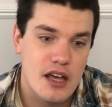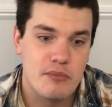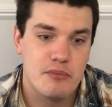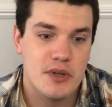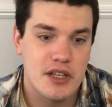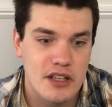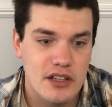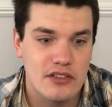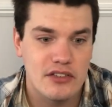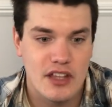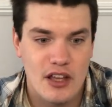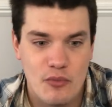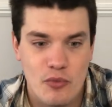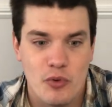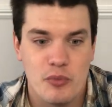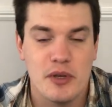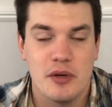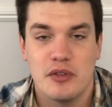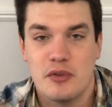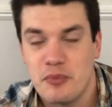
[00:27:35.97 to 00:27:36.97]
because then
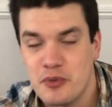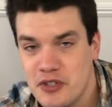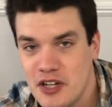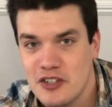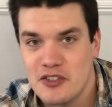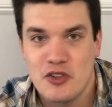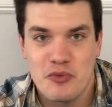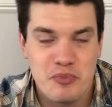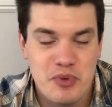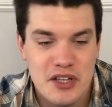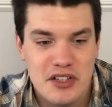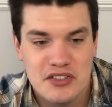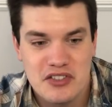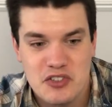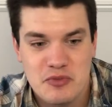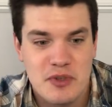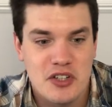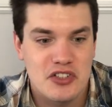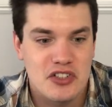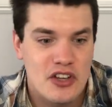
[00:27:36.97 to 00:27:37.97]
we'll be able to protect our beast,
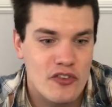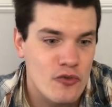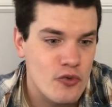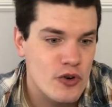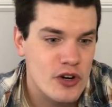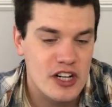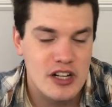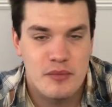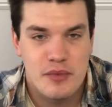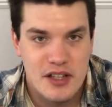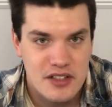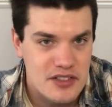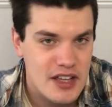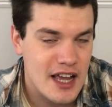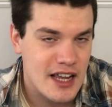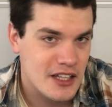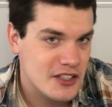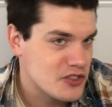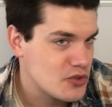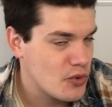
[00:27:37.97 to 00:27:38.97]
especially if we're going to be
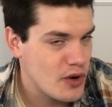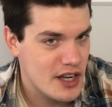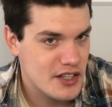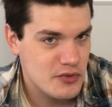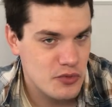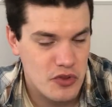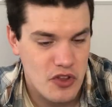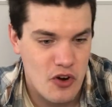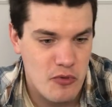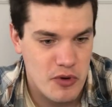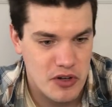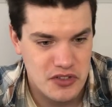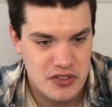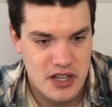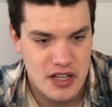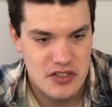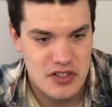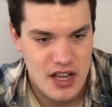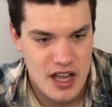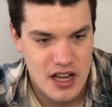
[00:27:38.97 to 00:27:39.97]
attacking twice with our
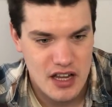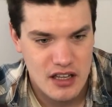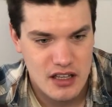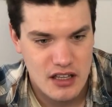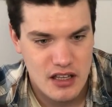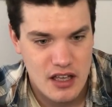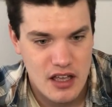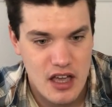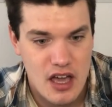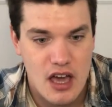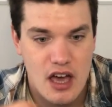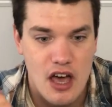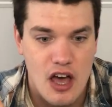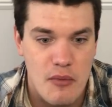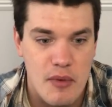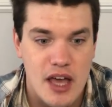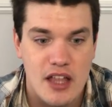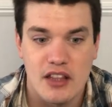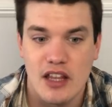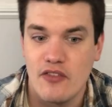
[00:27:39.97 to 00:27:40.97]
multi-attack.
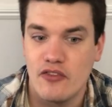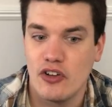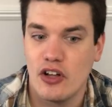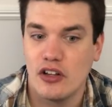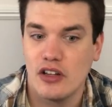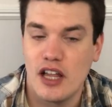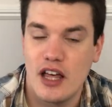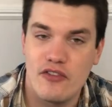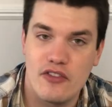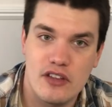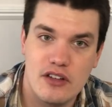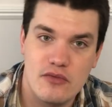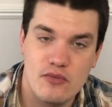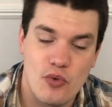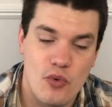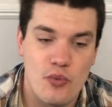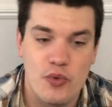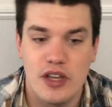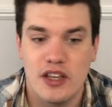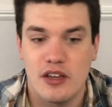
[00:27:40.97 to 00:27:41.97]
At level 11,
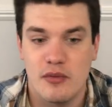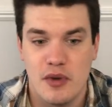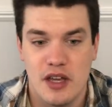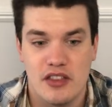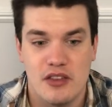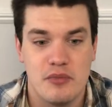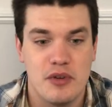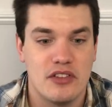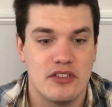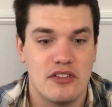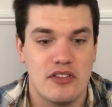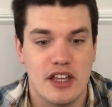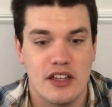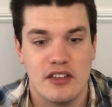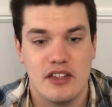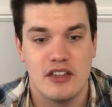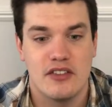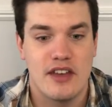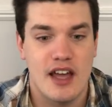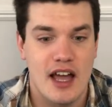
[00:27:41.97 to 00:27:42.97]
when we command the beast to take
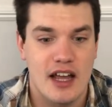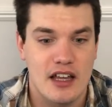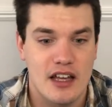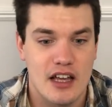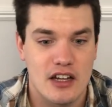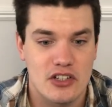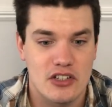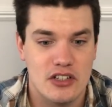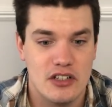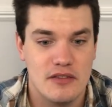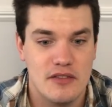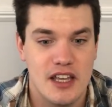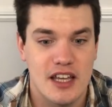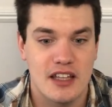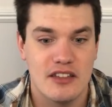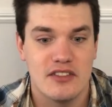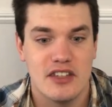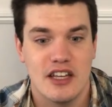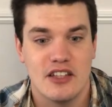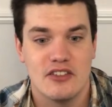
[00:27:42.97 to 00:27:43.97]
the attack action, it
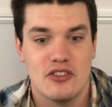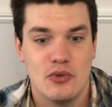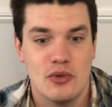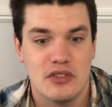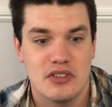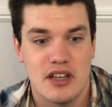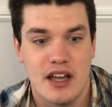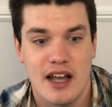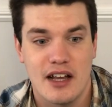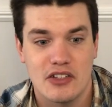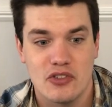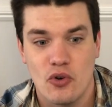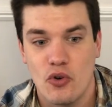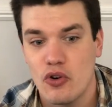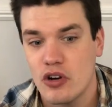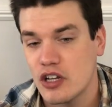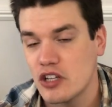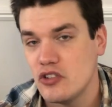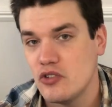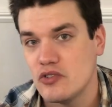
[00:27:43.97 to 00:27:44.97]
can take 2 attacks,
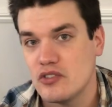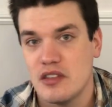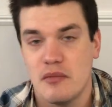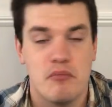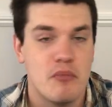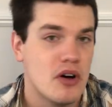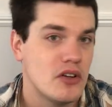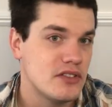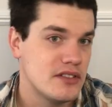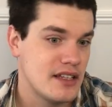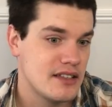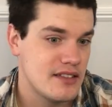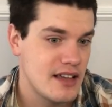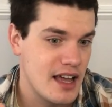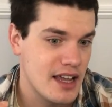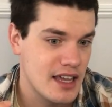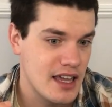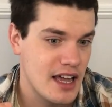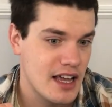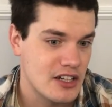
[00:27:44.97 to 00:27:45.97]
or it can use the
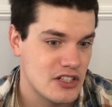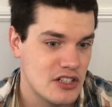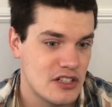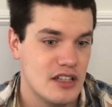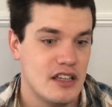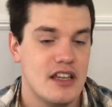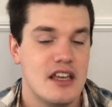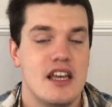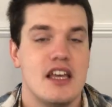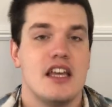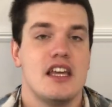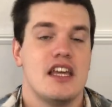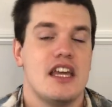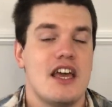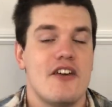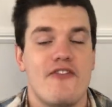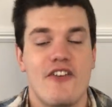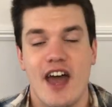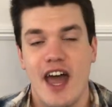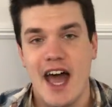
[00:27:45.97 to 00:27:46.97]
multi-attack action
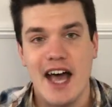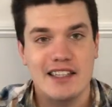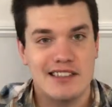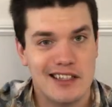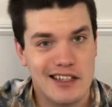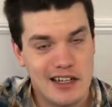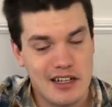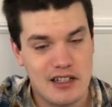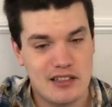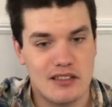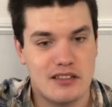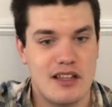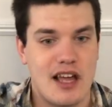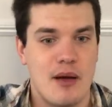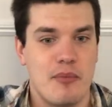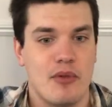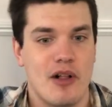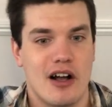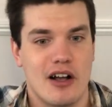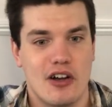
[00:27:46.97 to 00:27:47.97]
if it has it in its
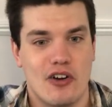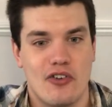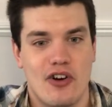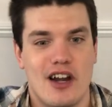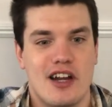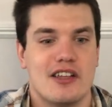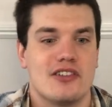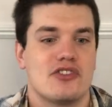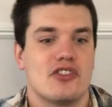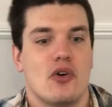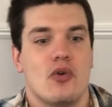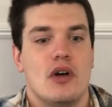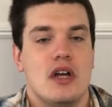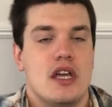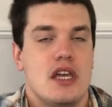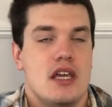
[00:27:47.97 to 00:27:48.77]
stat block already. So